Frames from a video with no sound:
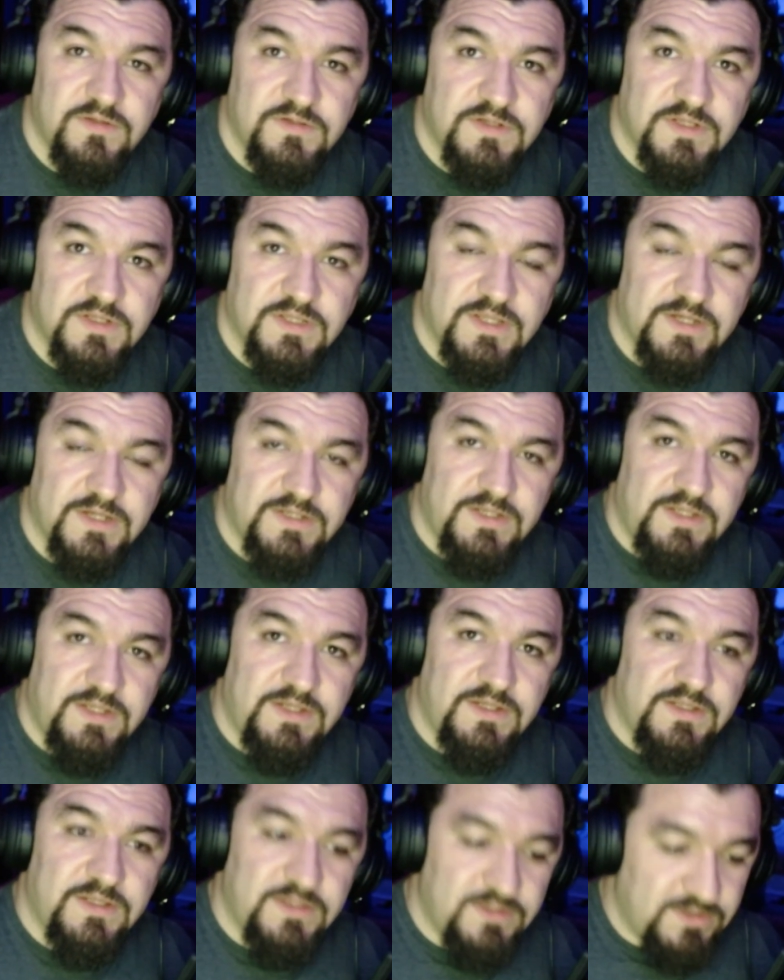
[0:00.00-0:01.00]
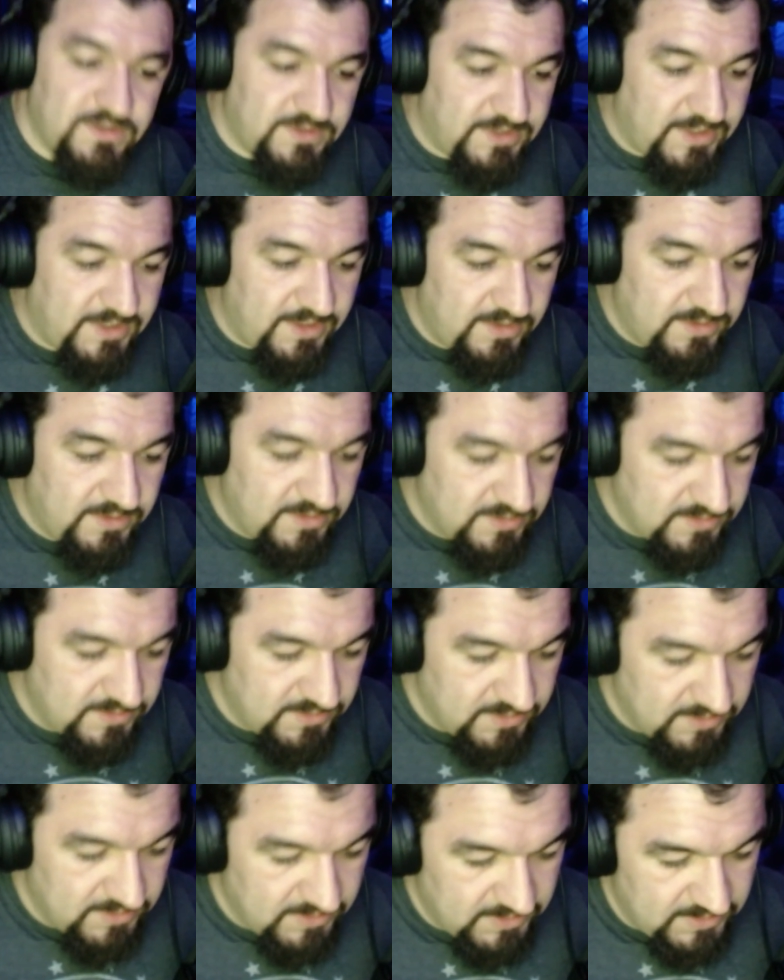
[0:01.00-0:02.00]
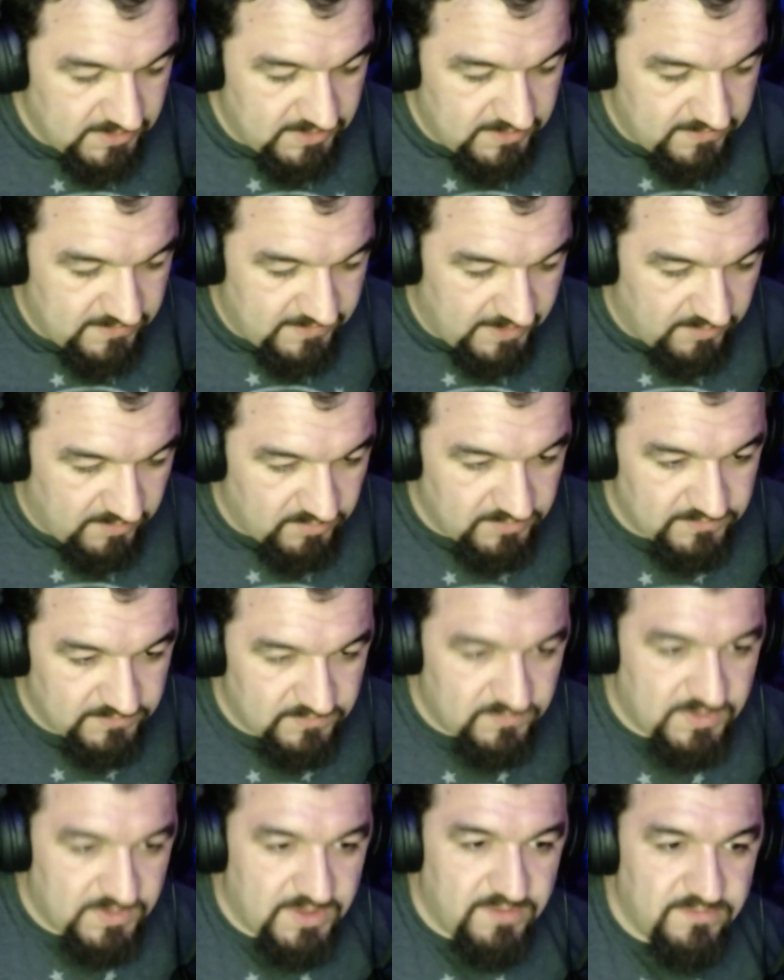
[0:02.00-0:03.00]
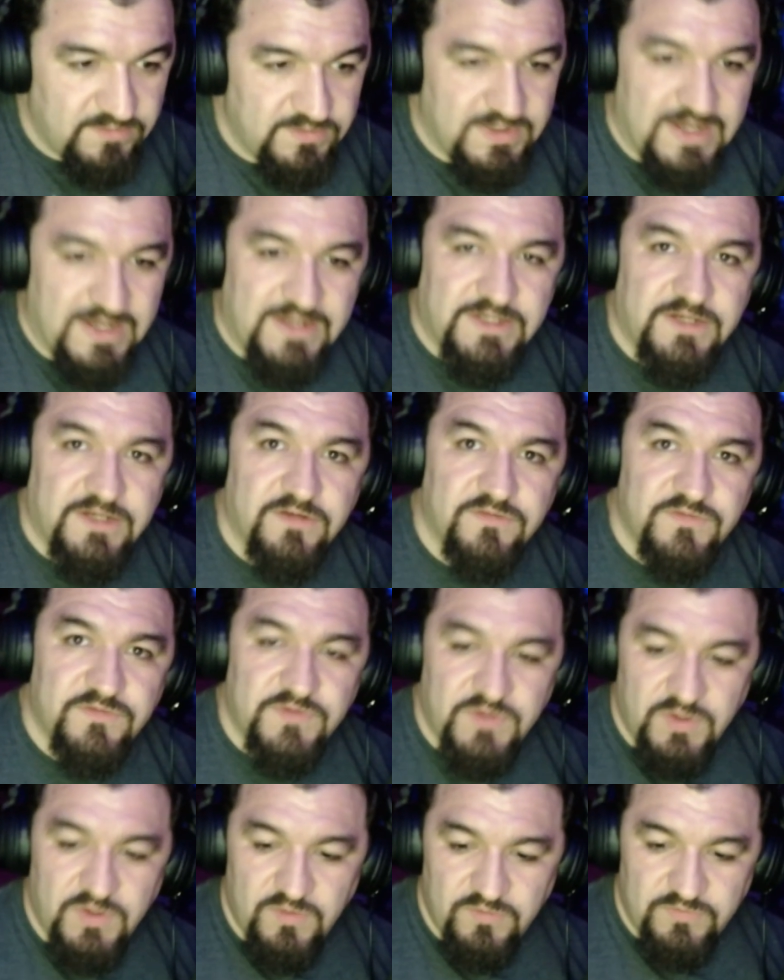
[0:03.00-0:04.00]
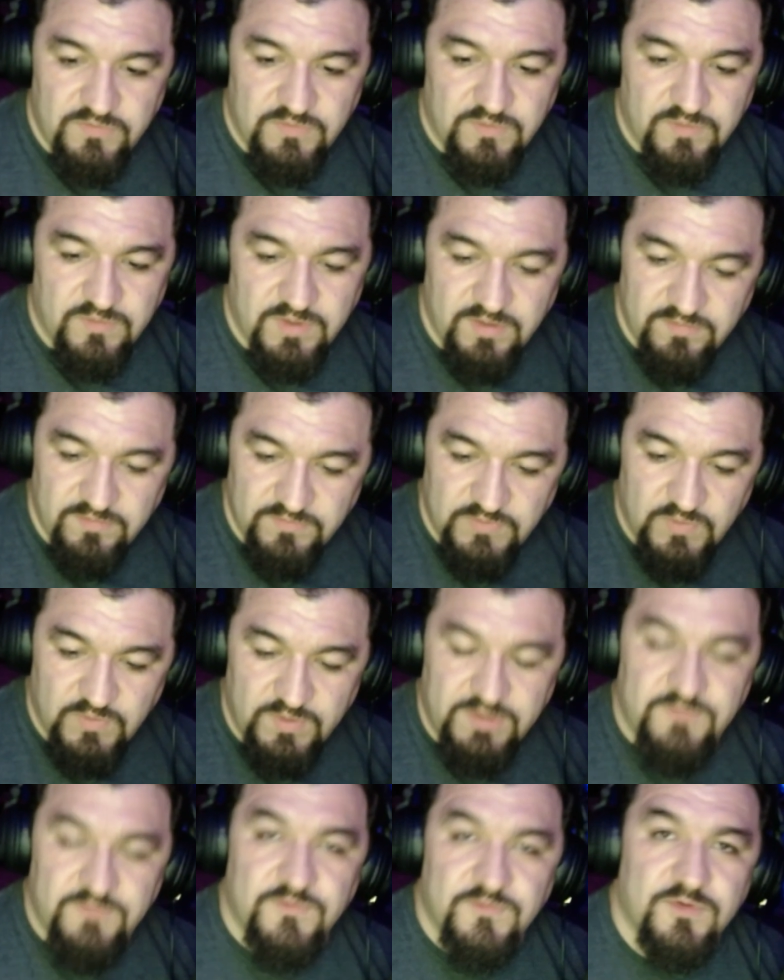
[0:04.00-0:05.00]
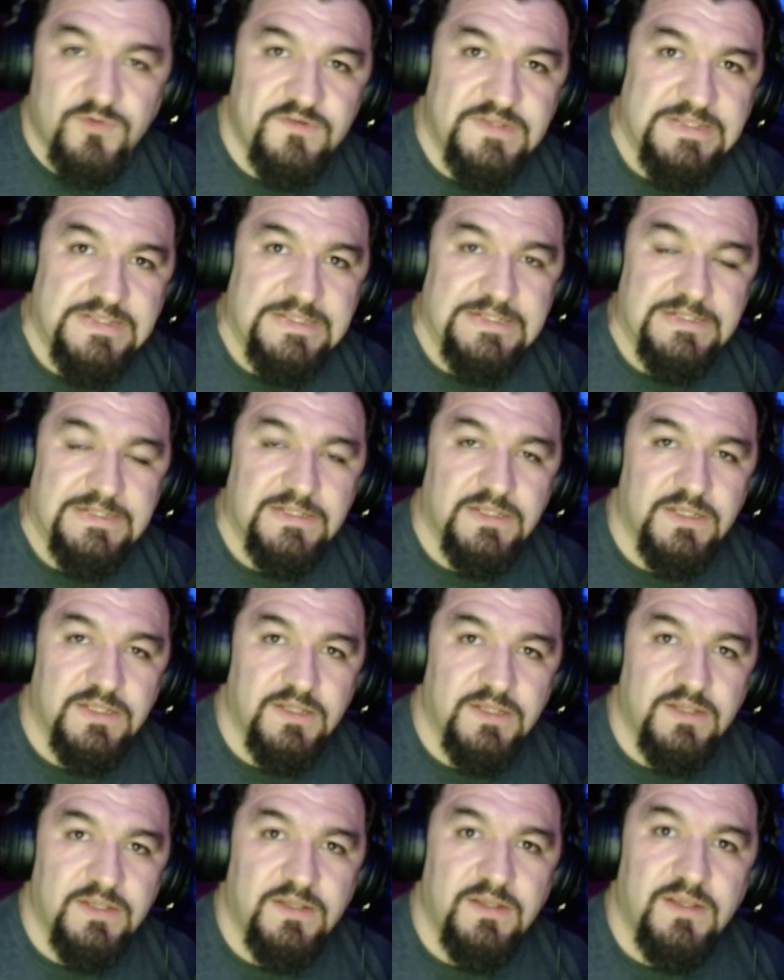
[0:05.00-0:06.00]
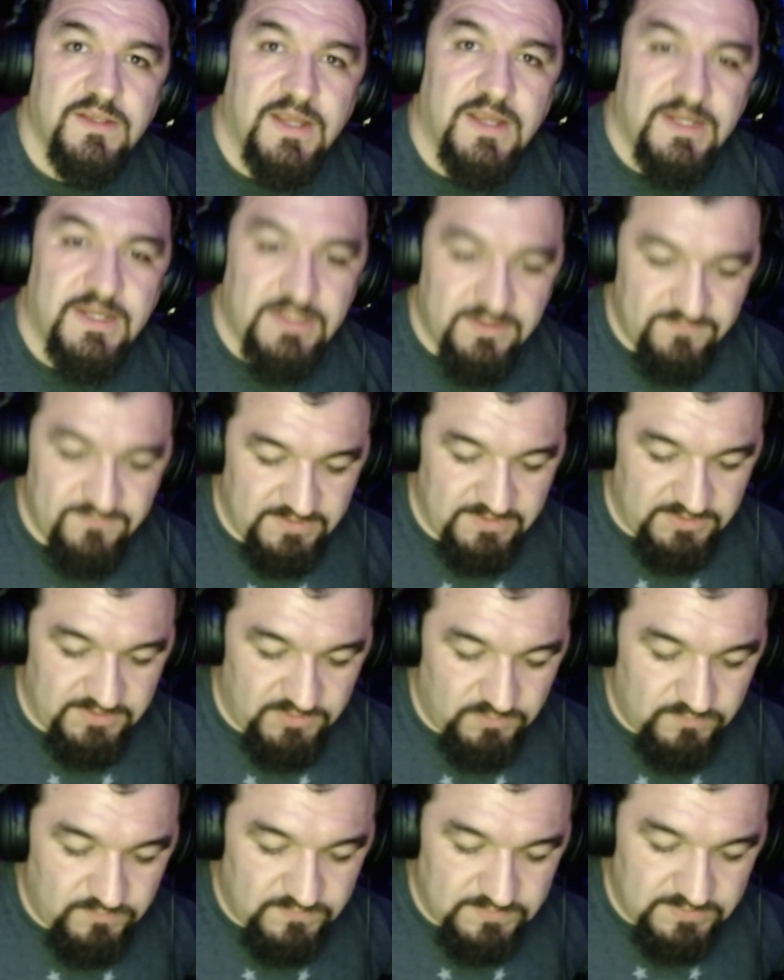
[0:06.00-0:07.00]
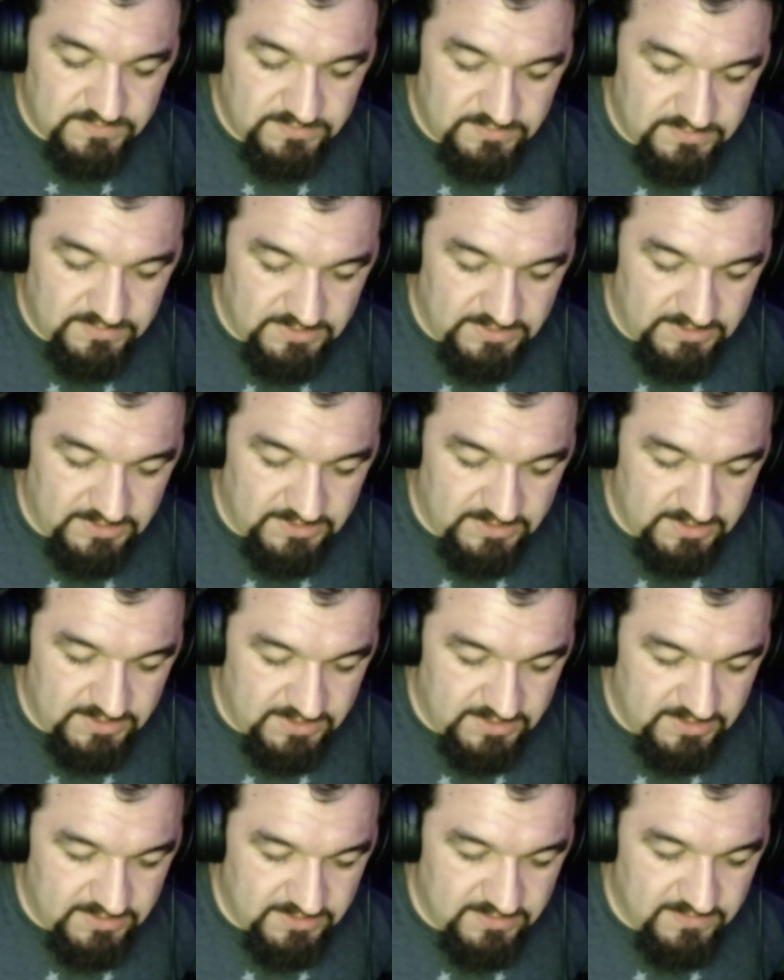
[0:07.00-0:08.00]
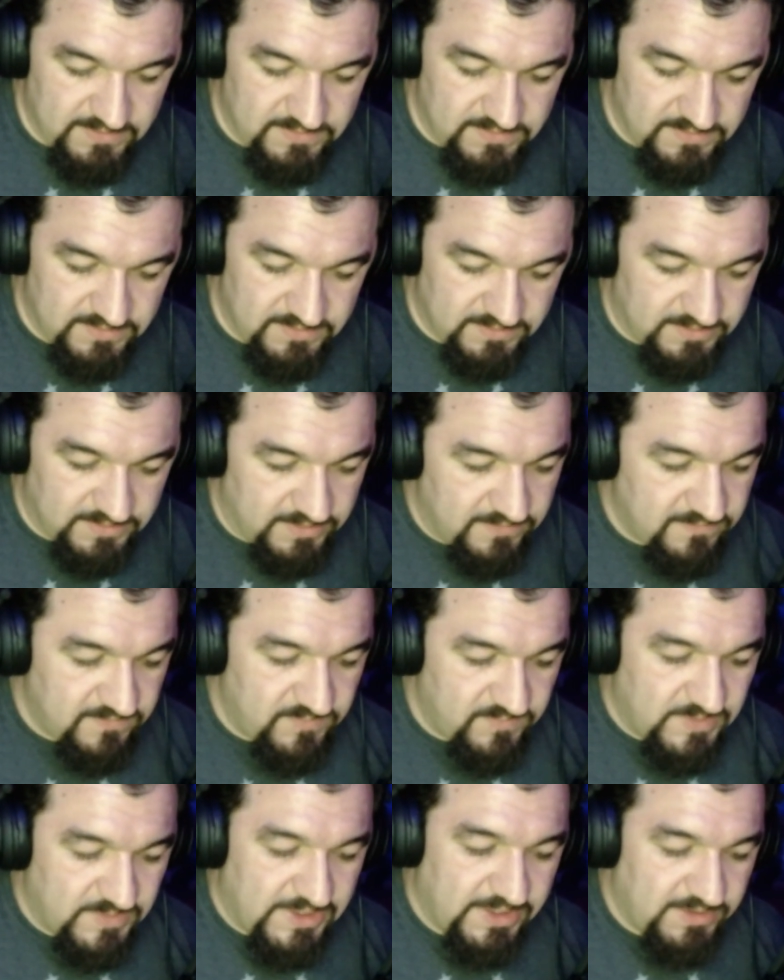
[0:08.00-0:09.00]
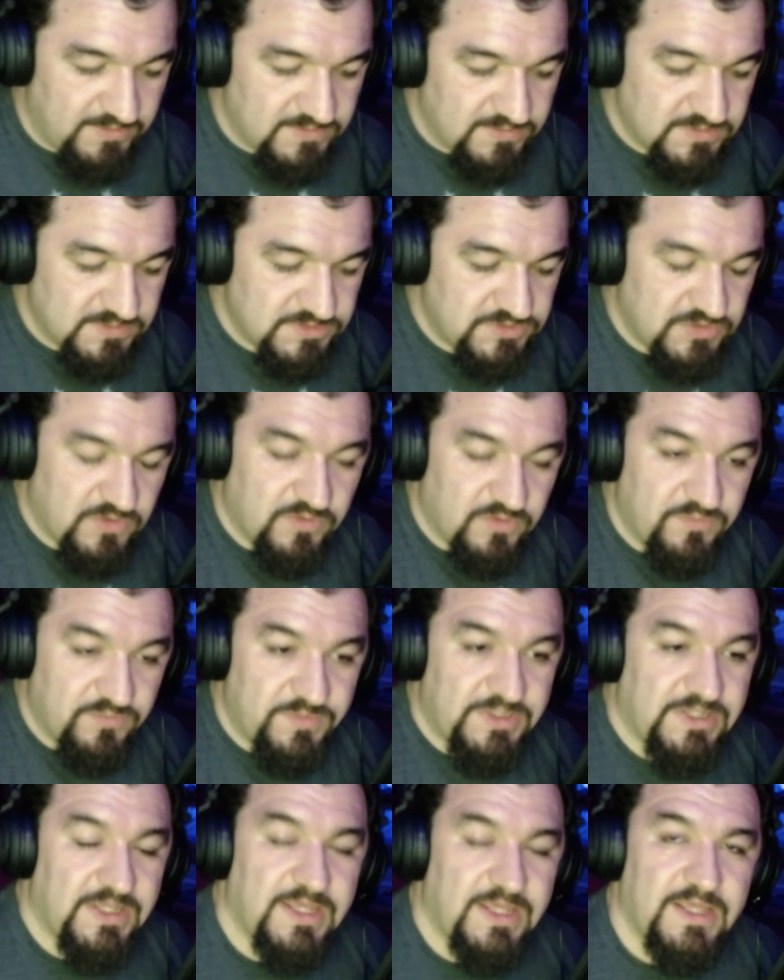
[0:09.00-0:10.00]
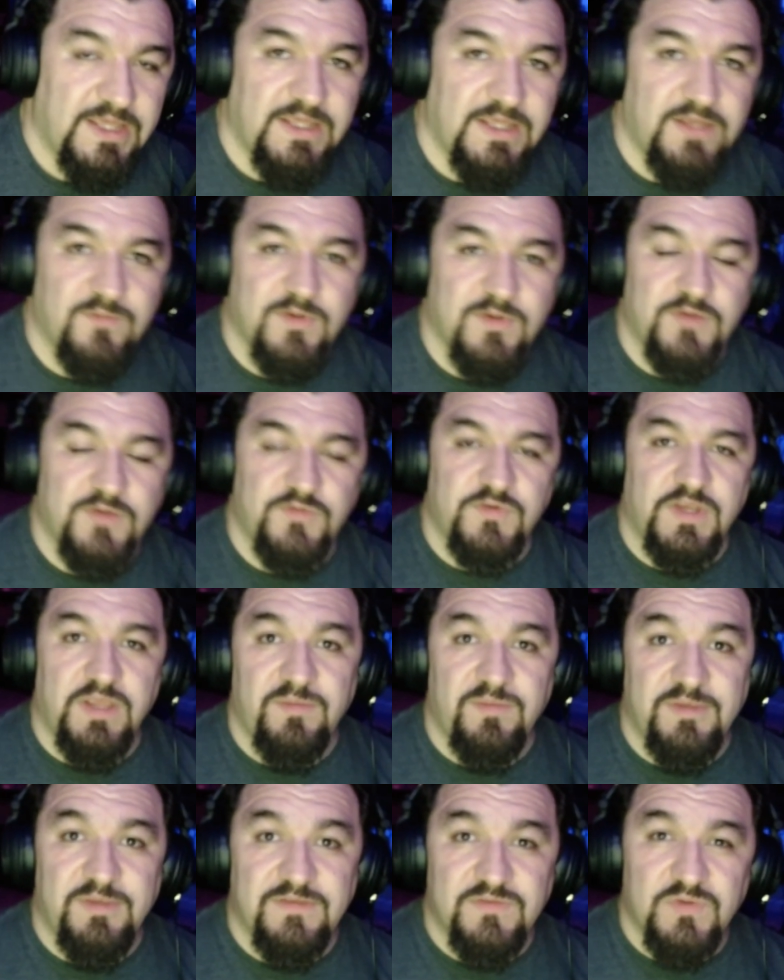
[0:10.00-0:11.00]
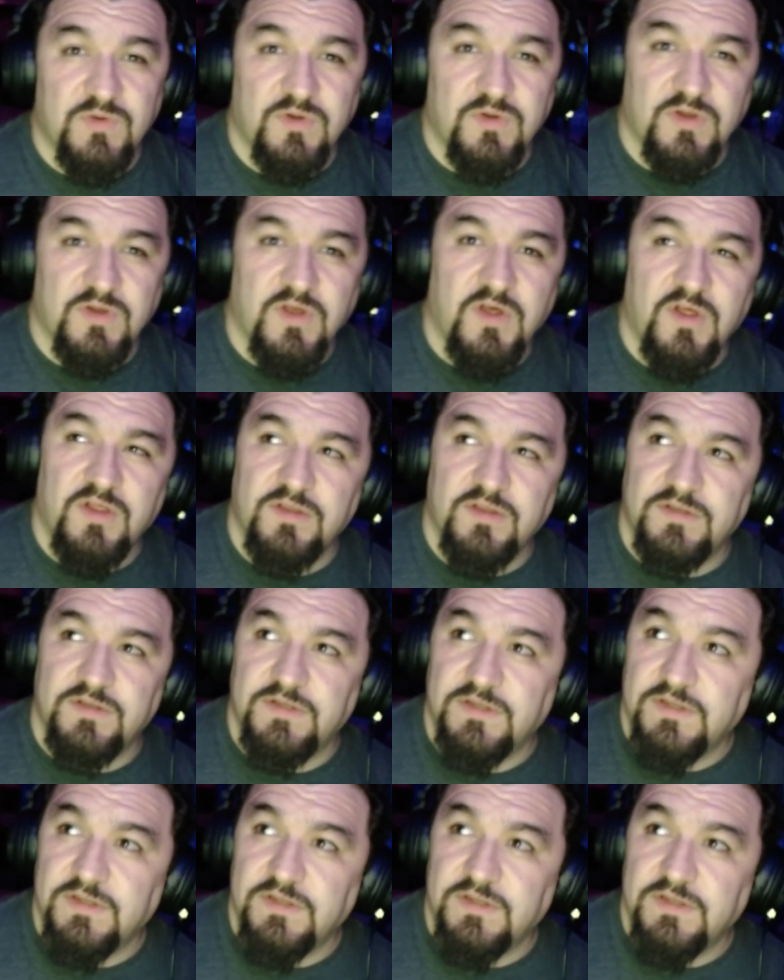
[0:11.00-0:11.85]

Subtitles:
collecting again, that was around 9 years ago, so around 2014. I lived in Houston, and a cousin of mine showed me a retro gaming store called,